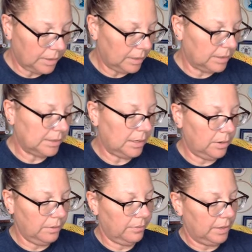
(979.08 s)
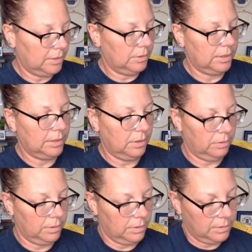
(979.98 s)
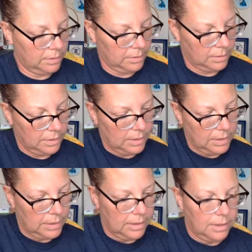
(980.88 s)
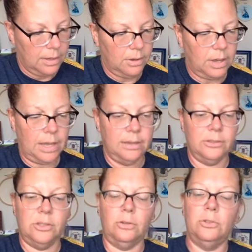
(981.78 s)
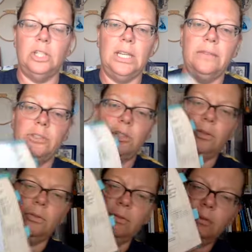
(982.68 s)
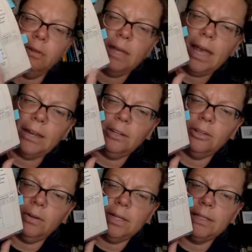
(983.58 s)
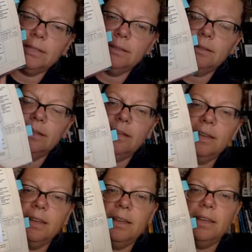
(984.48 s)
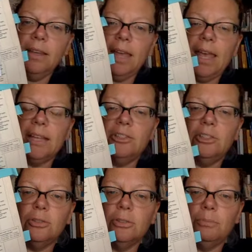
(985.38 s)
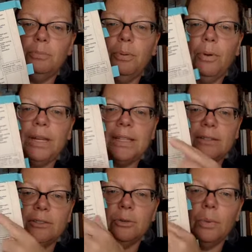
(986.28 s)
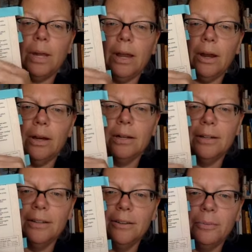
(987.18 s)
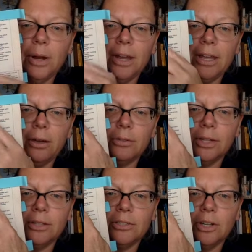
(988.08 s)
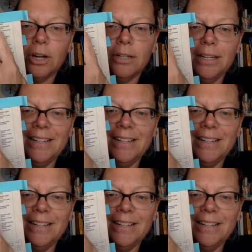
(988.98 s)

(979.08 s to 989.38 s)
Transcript: Let's see here. I can do this here. Okay, so she gives you how to do it, and she'll point to where it goes on the chart.